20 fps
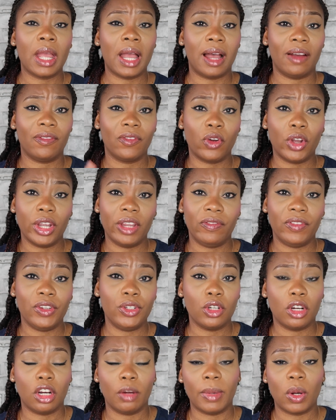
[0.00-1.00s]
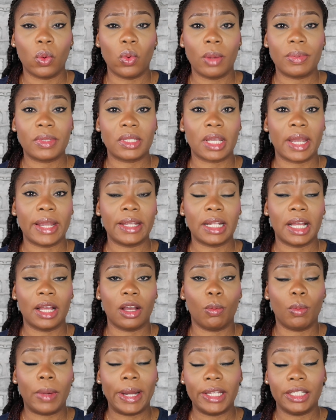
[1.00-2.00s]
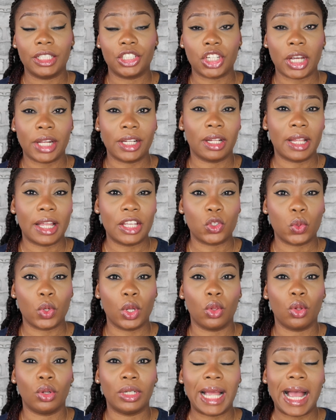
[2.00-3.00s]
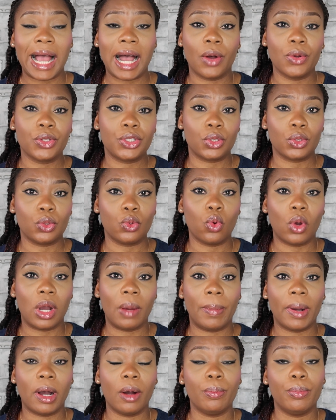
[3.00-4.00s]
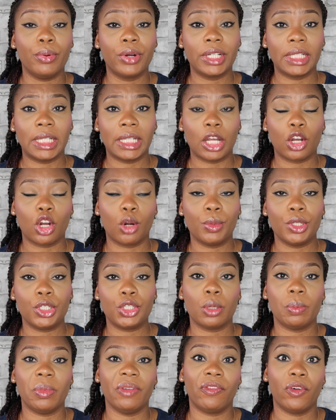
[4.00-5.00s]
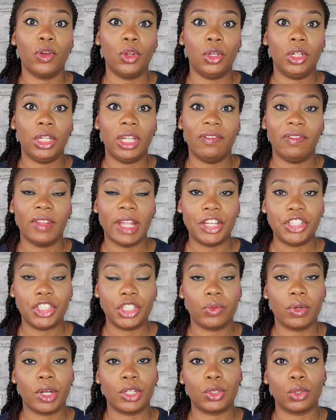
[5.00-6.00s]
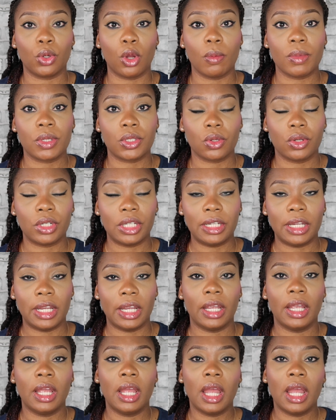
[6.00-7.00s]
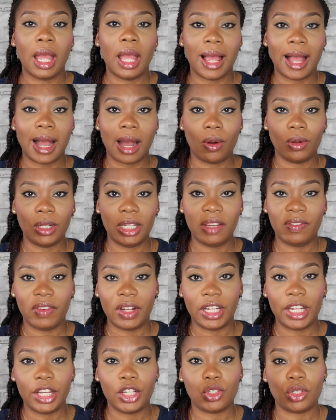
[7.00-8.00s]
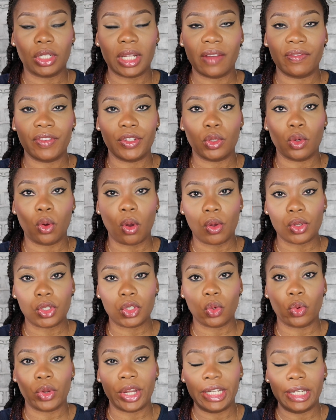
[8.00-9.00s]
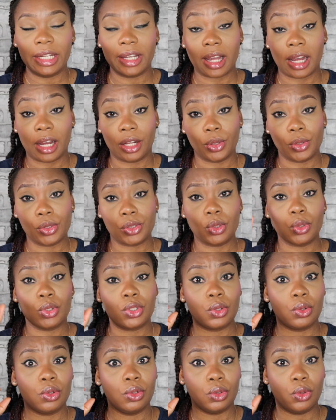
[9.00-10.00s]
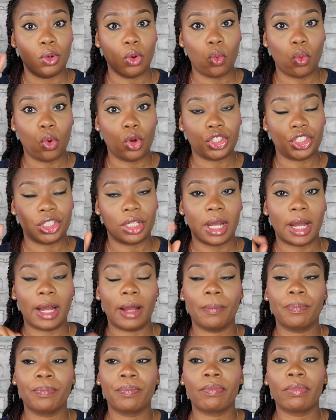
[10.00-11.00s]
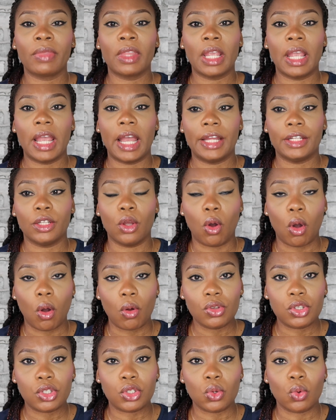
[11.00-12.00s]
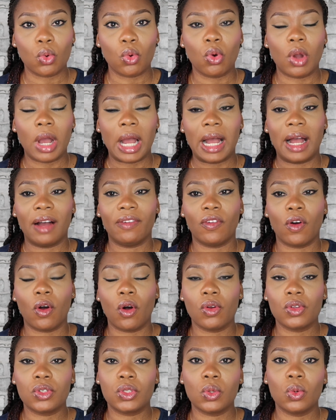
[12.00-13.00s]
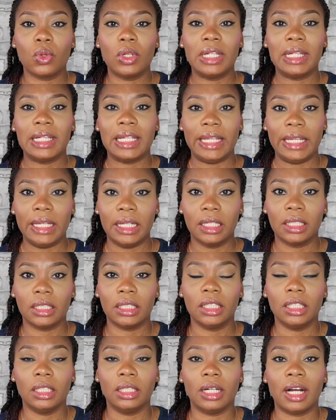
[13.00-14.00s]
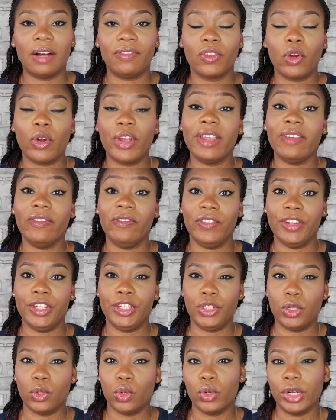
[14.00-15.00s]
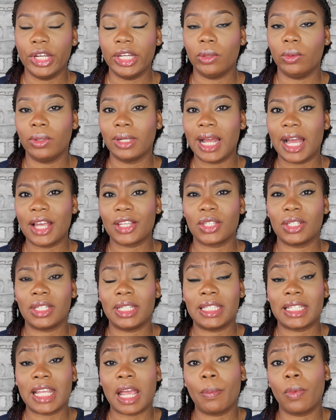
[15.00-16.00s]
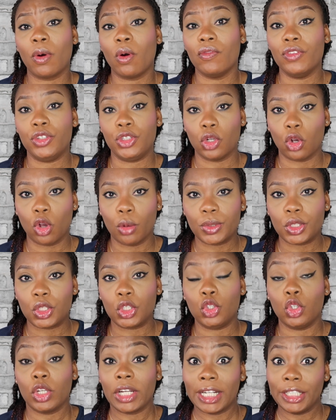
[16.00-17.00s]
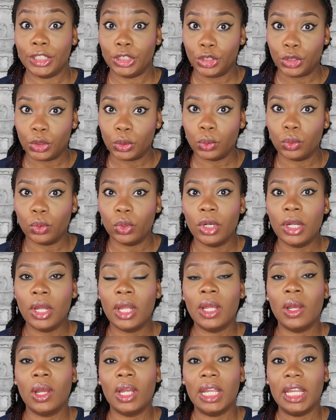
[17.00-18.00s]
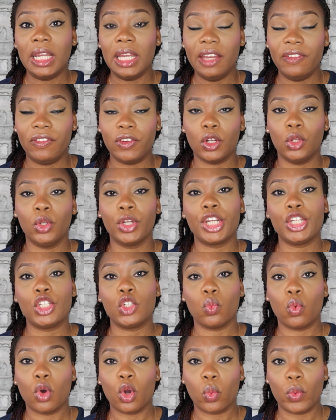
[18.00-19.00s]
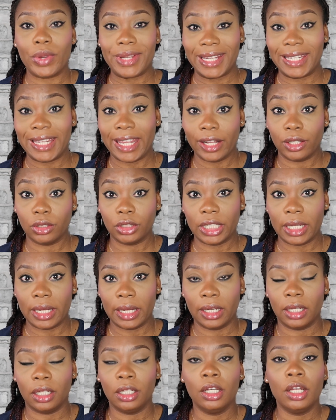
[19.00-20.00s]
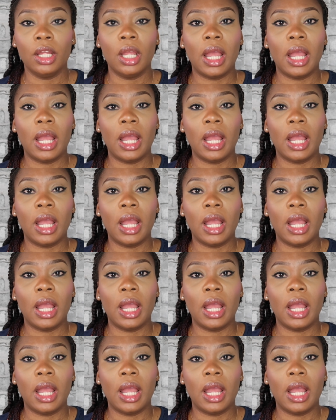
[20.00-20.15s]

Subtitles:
I've got a video on my website, on my channel as well, on how to go about booking an accommodation before you leave Nigeria to come study here. I'll leave a link to that video also in the card also, so go watch that. And also I've also linked I've got a video in regards to the type of jobs you can do if you're looking to work within healthcare.